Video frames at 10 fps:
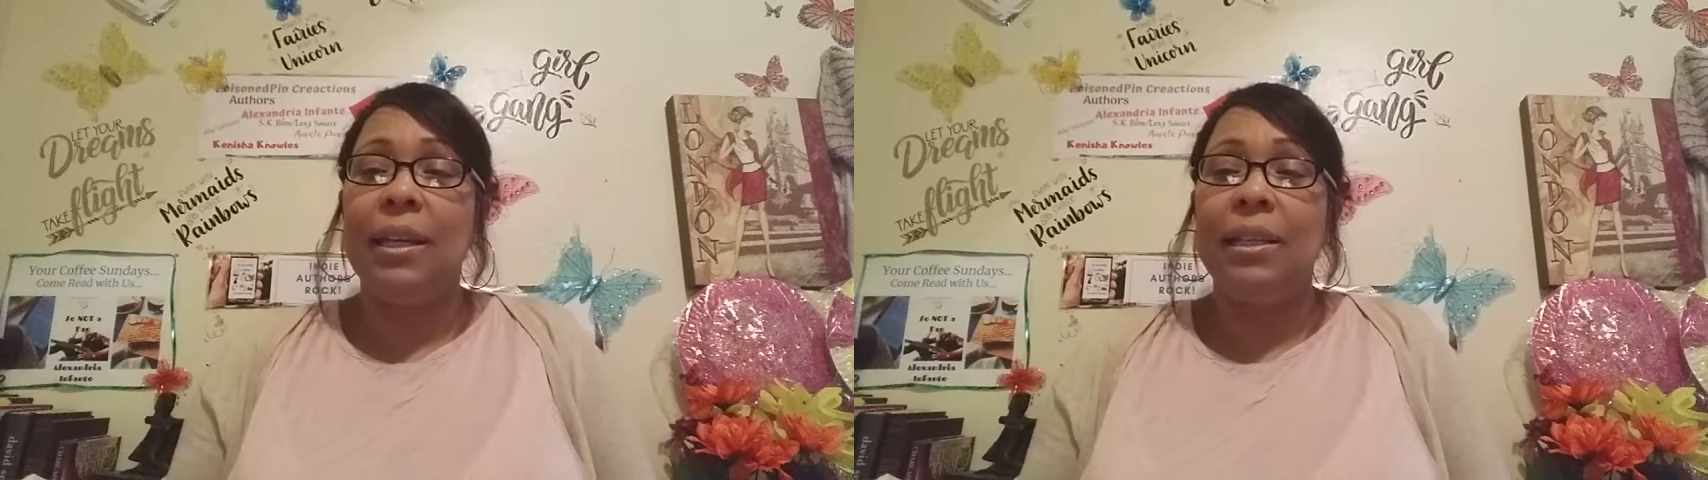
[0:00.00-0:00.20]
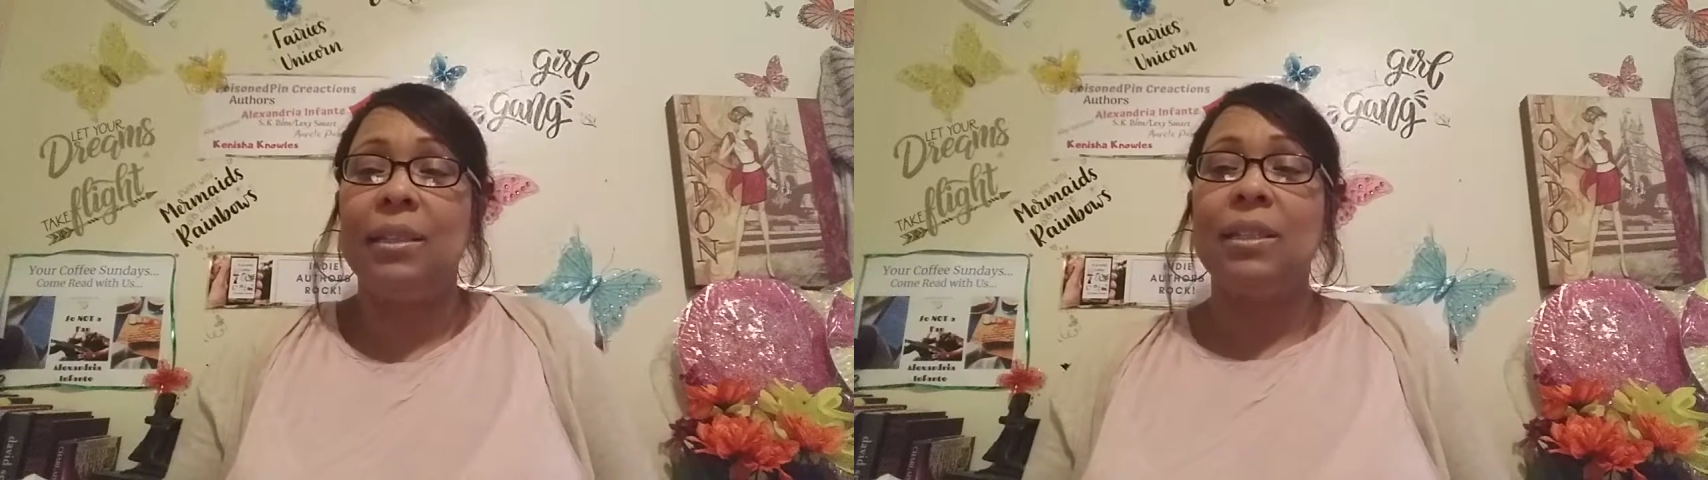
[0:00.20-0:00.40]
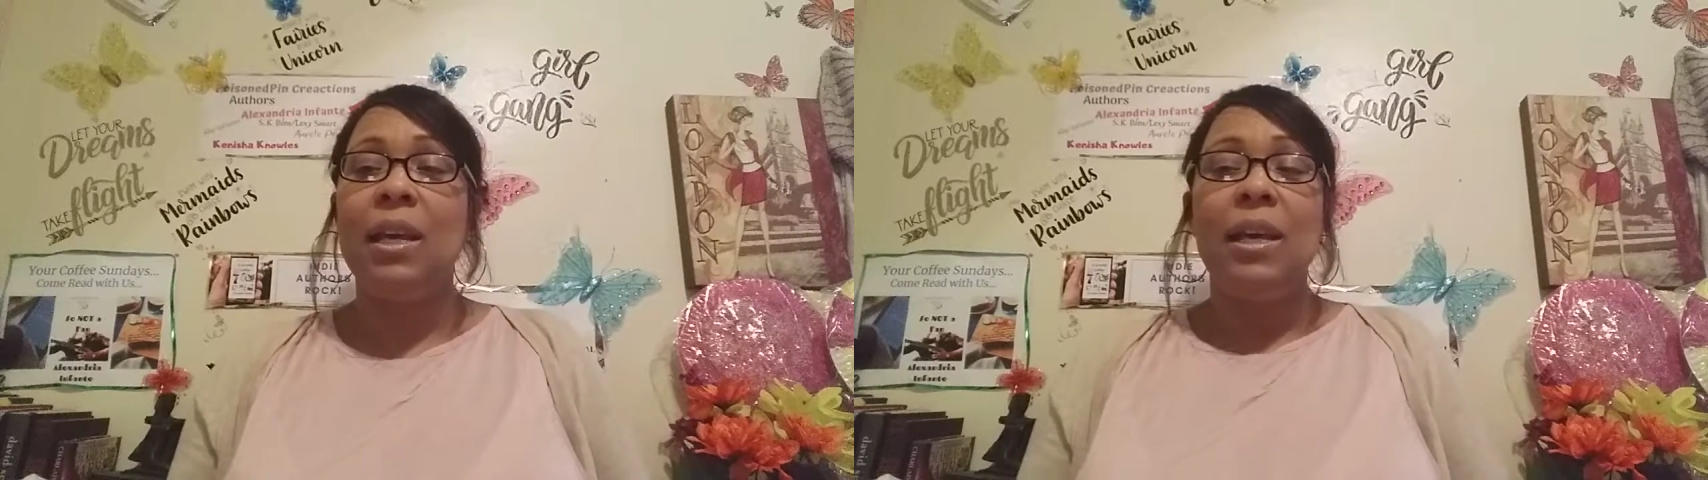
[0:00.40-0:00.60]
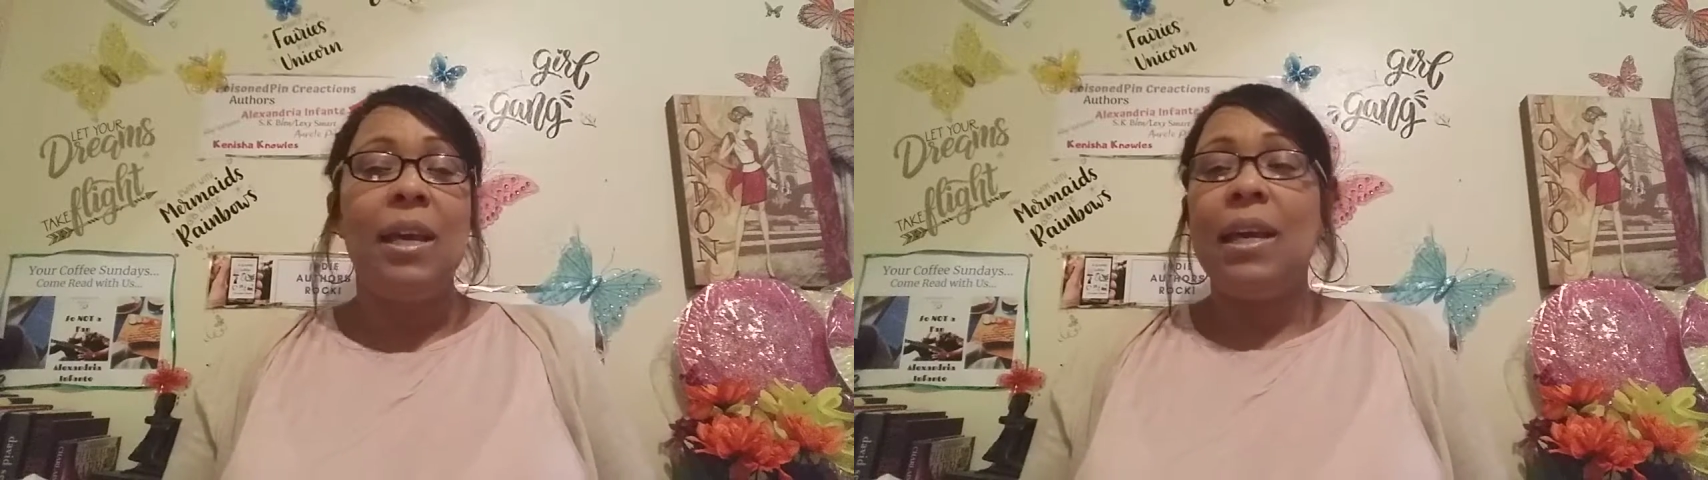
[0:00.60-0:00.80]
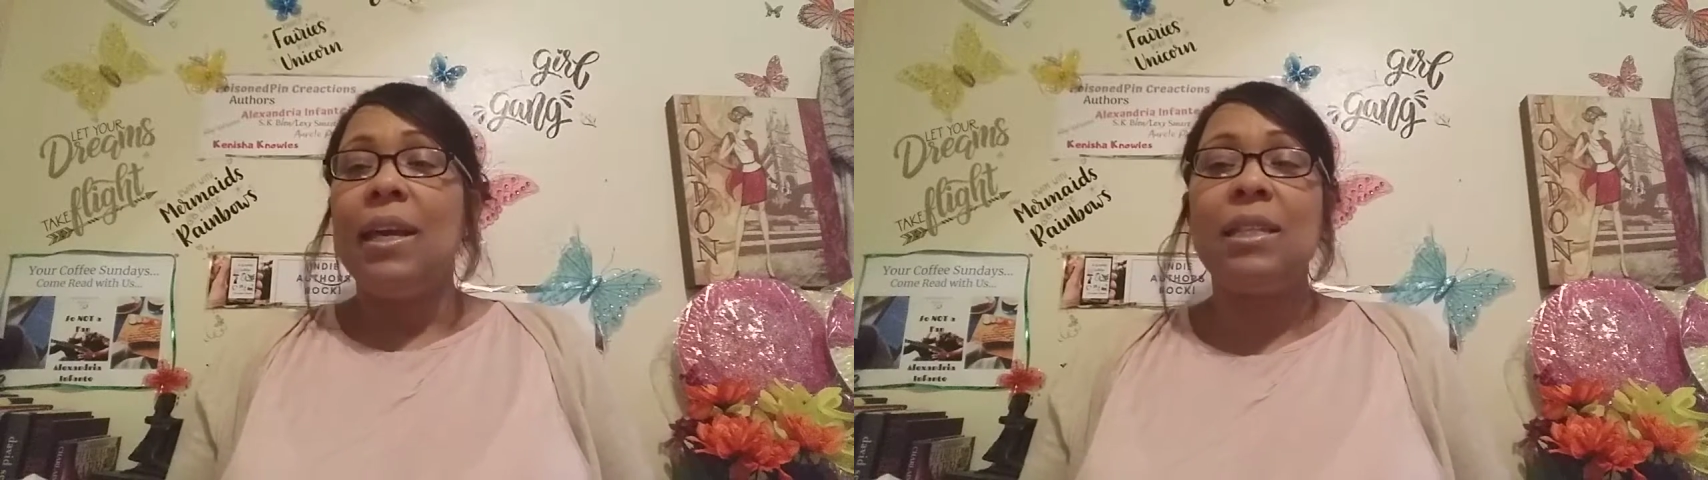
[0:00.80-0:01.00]

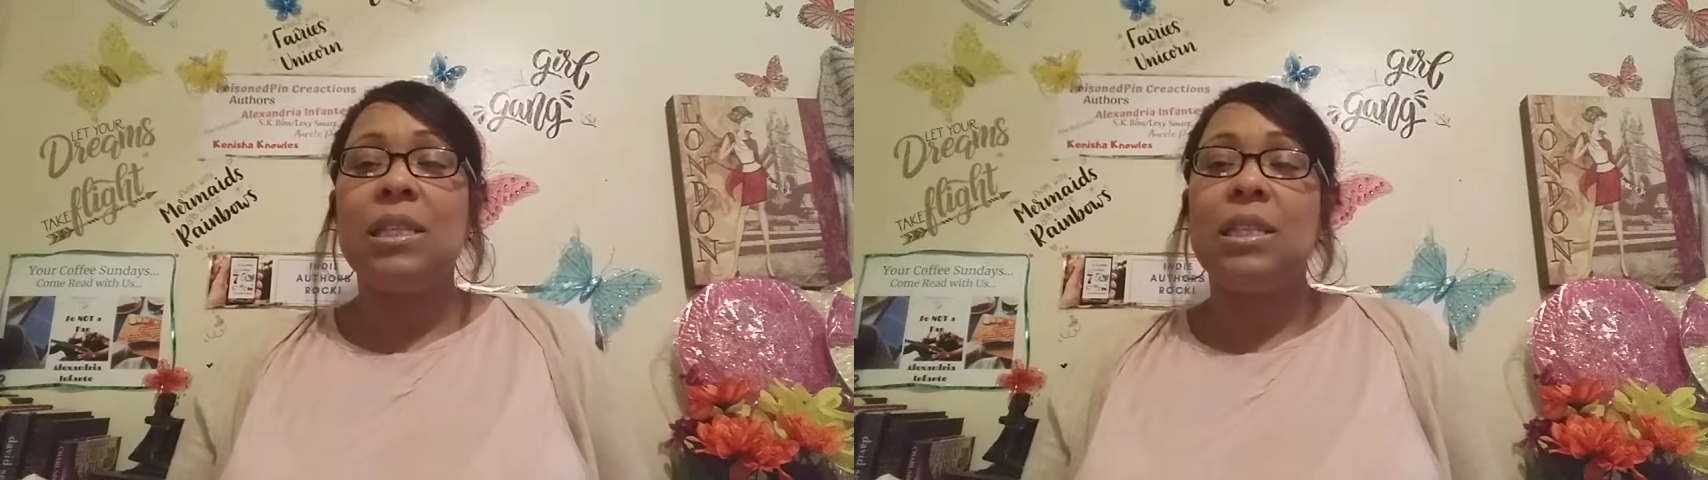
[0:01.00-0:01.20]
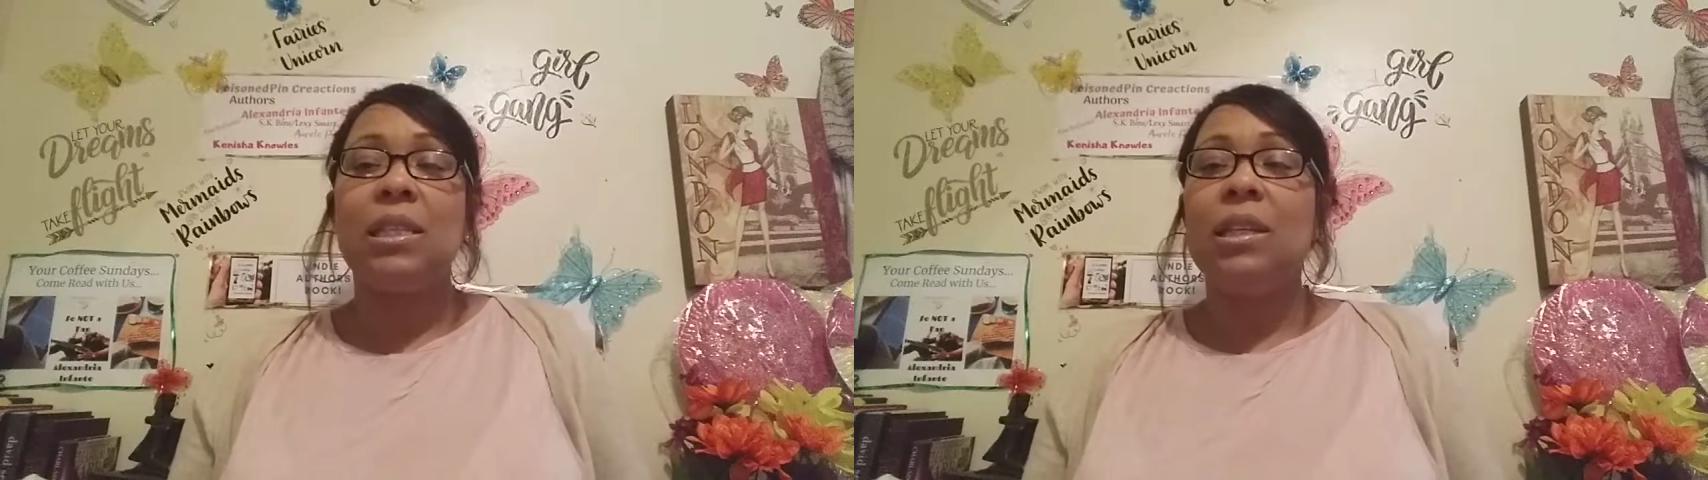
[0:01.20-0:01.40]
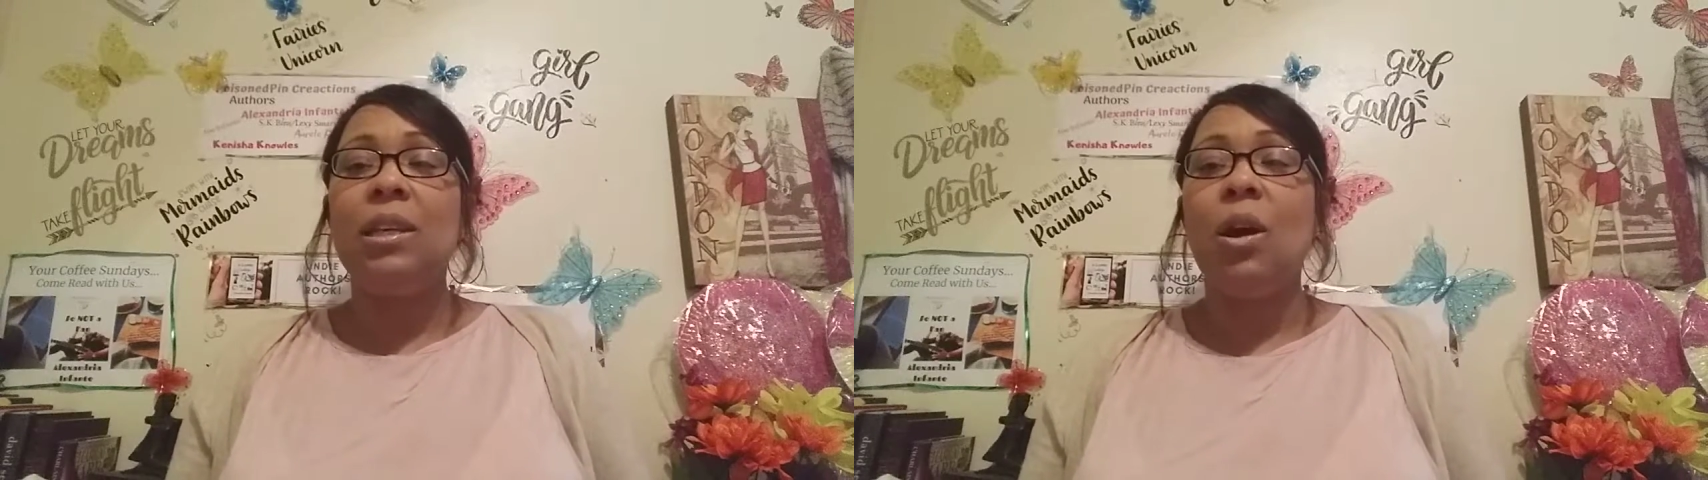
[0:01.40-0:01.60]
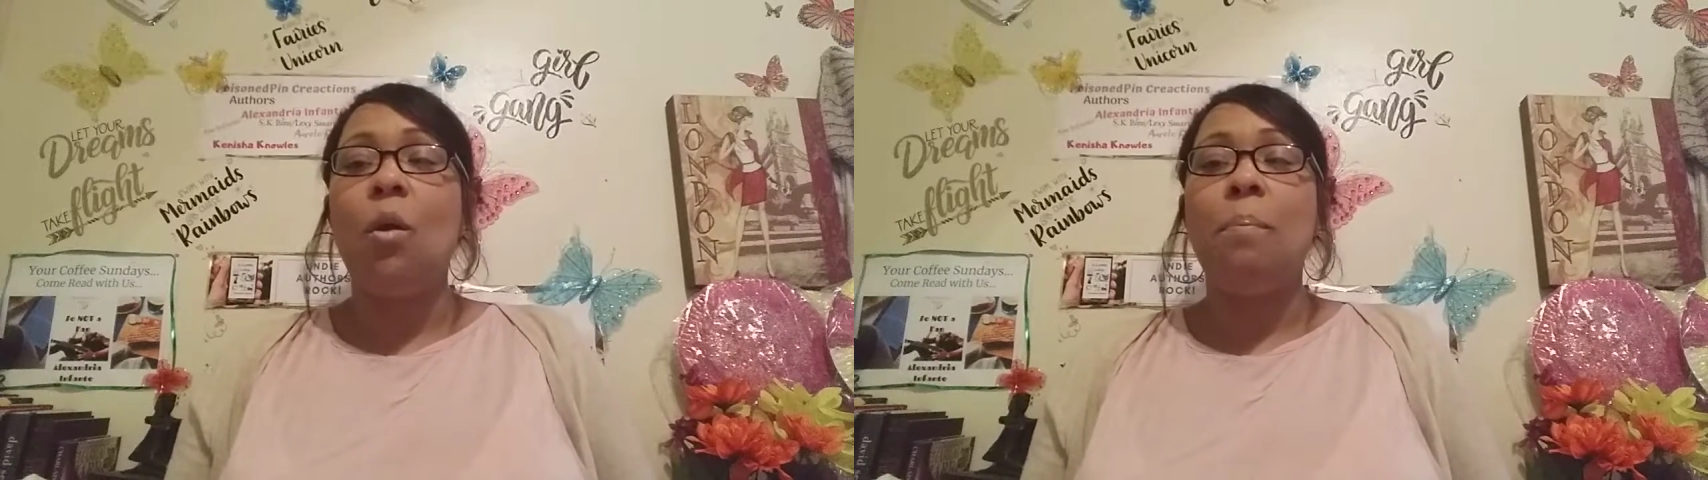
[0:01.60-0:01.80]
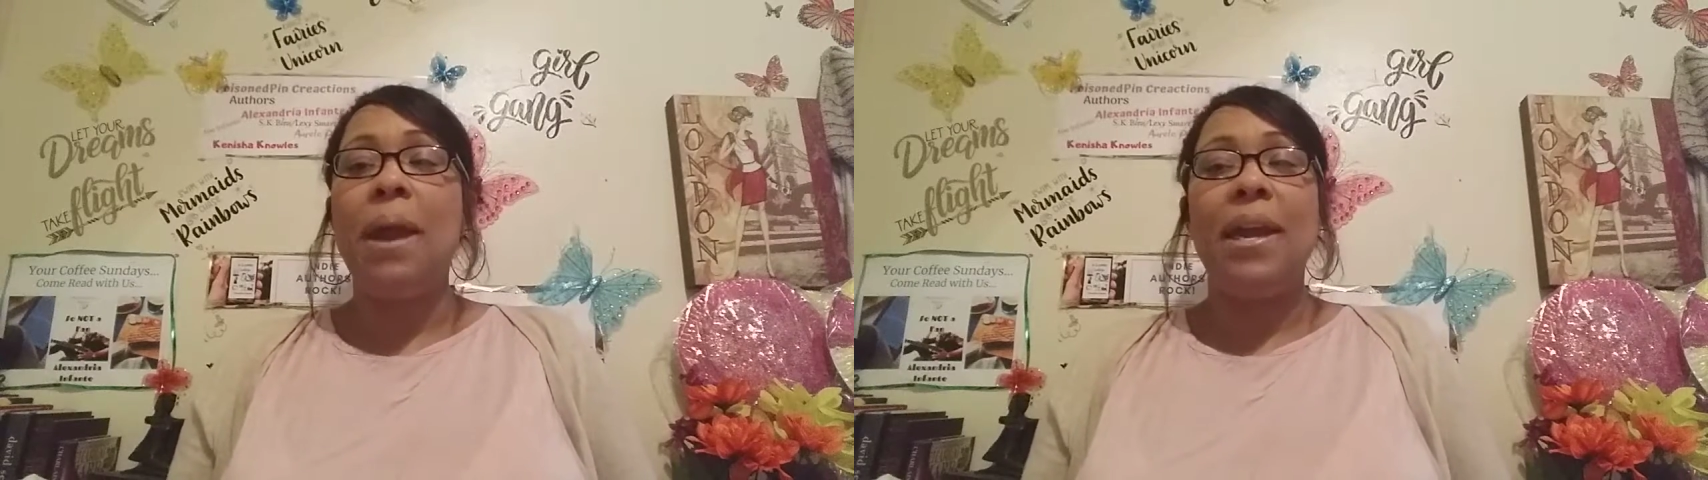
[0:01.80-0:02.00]
it's
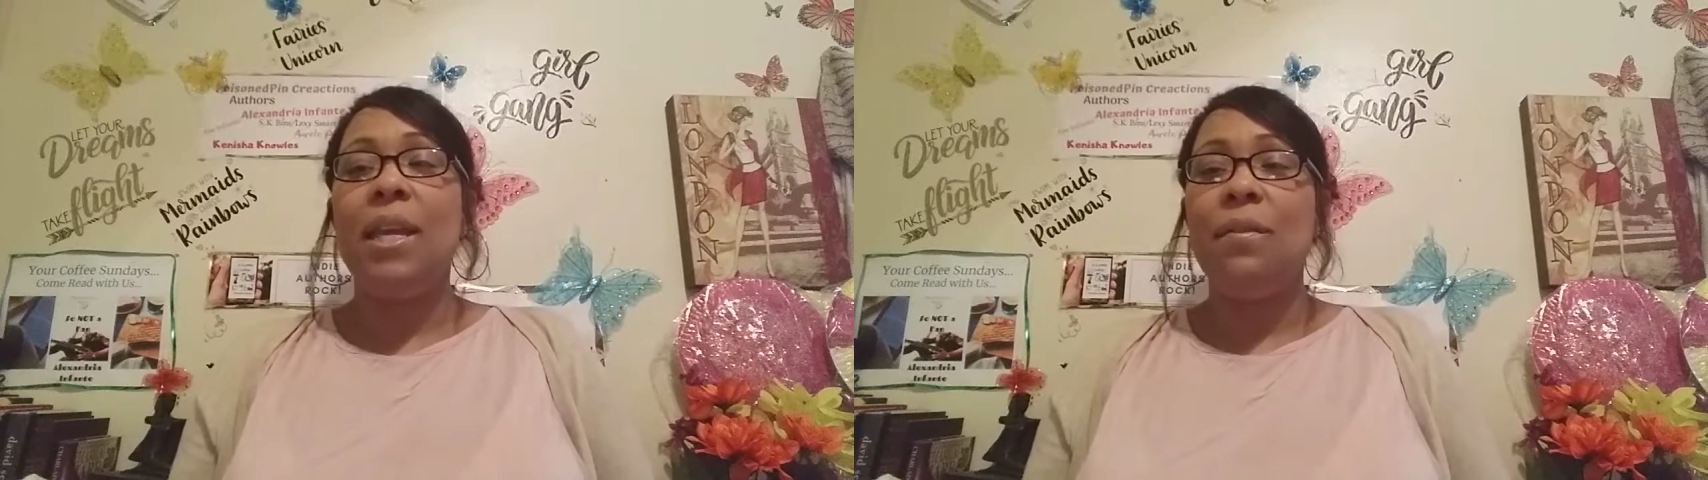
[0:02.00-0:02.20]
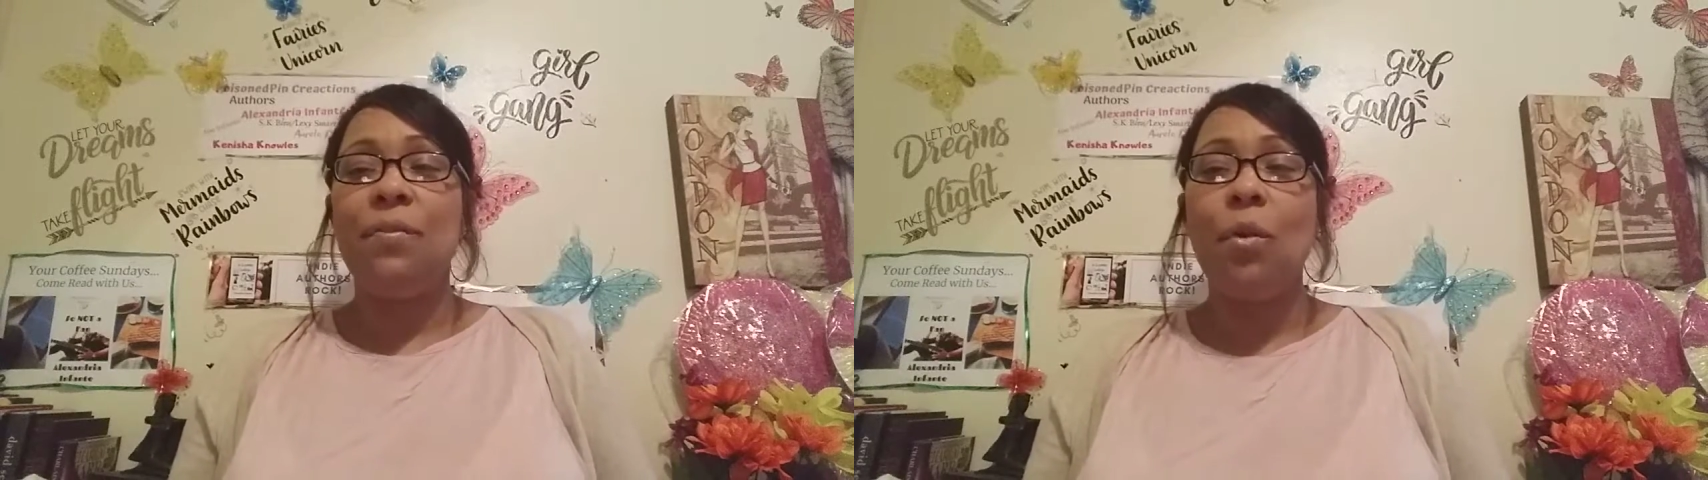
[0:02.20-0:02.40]
paying it